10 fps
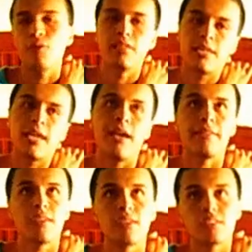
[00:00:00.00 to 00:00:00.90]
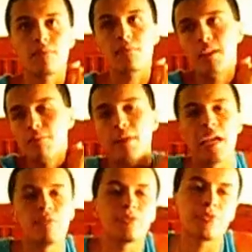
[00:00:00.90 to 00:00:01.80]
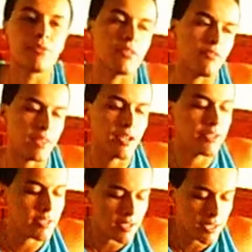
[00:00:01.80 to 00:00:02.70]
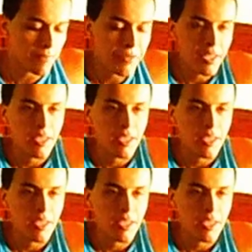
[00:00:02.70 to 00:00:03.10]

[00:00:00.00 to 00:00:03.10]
I went to catechism, like Bible school, whatever the hell you call it.